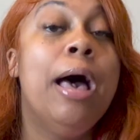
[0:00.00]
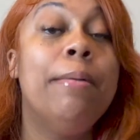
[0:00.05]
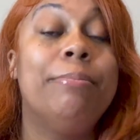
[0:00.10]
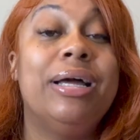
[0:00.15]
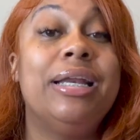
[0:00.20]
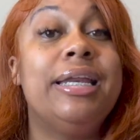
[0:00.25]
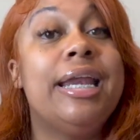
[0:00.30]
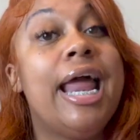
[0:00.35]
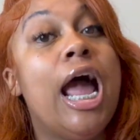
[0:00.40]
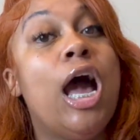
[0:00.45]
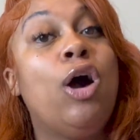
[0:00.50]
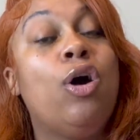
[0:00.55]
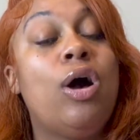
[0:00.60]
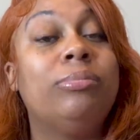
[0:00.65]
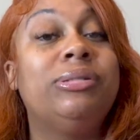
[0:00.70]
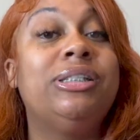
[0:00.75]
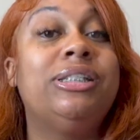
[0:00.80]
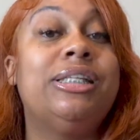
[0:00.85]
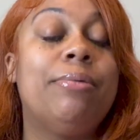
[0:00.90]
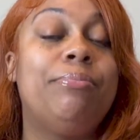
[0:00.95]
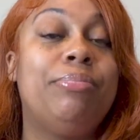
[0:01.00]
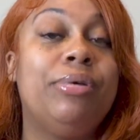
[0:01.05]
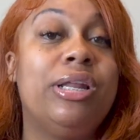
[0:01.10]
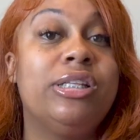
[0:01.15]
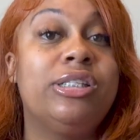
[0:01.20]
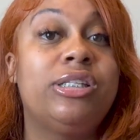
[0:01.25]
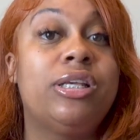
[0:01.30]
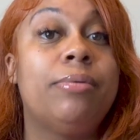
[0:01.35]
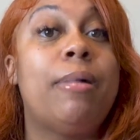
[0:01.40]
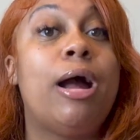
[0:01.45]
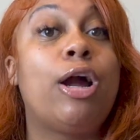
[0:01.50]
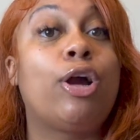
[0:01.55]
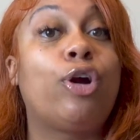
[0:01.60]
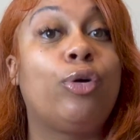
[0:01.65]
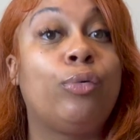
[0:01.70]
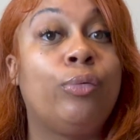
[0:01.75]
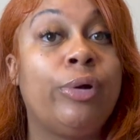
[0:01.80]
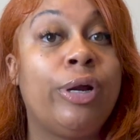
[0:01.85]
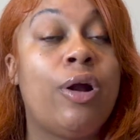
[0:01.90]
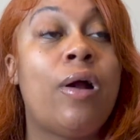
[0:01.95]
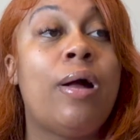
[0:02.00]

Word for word: But now I'm stepping into my career.